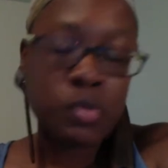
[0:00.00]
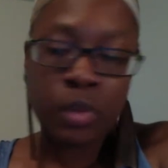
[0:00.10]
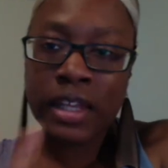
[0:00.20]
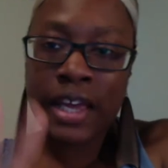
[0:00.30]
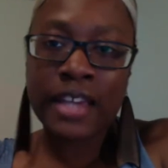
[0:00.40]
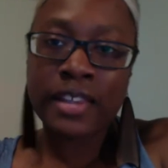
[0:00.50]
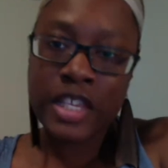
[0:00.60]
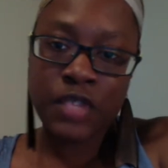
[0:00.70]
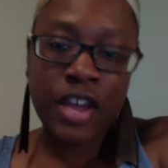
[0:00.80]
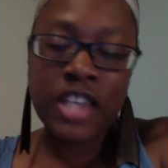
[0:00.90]
but
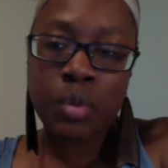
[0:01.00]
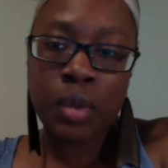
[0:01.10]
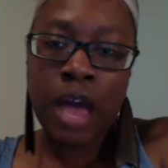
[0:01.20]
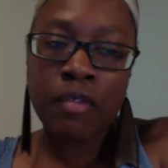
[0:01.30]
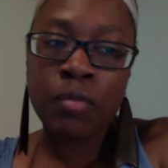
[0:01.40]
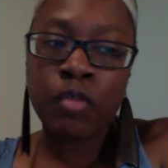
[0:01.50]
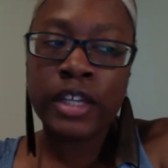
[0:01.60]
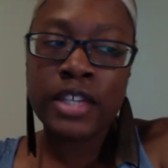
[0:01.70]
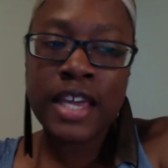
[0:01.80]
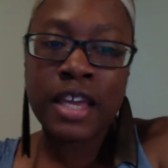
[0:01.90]
let's face it, we haven't
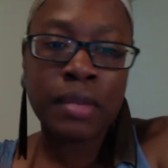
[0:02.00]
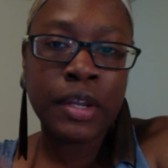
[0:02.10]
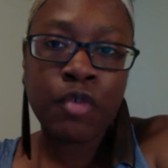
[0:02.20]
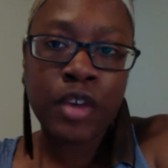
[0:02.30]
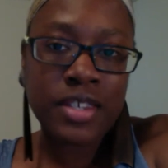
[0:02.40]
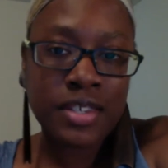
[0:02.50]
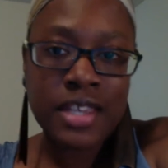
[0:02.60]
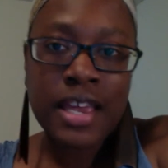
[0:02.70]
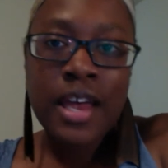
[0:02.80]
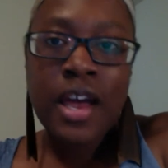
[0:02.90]
really taken many risks